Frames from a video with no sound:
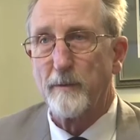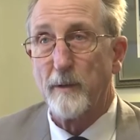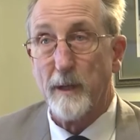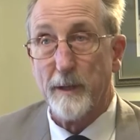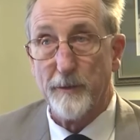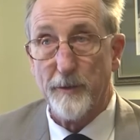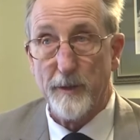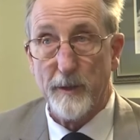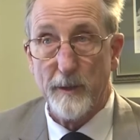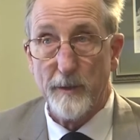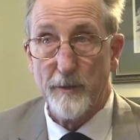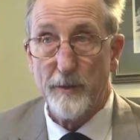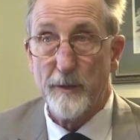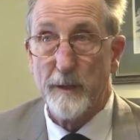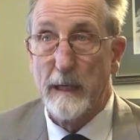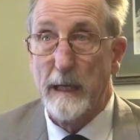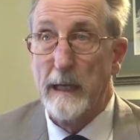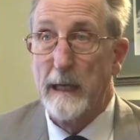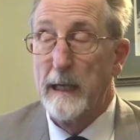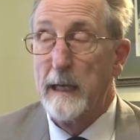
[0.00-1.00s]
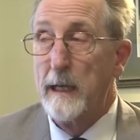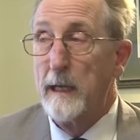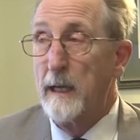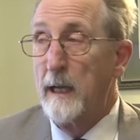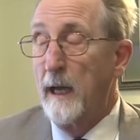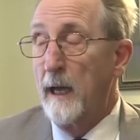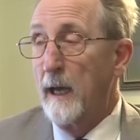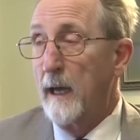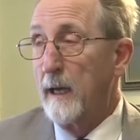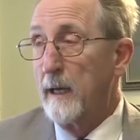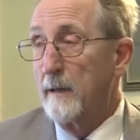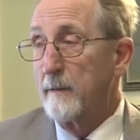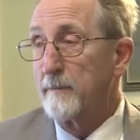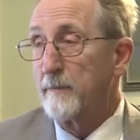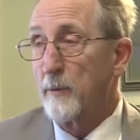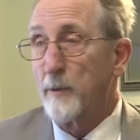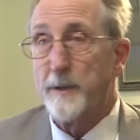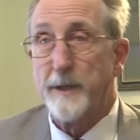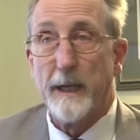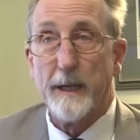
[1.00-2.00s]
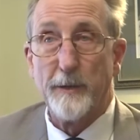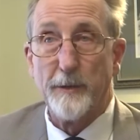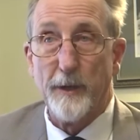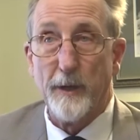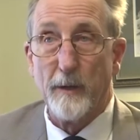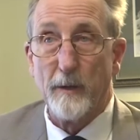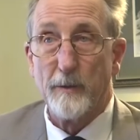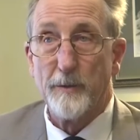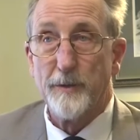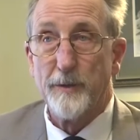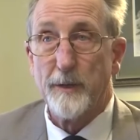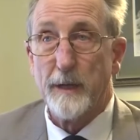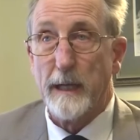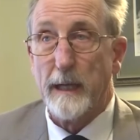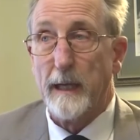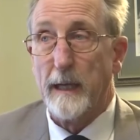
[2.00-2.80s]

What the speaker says: for instance, for 10 years.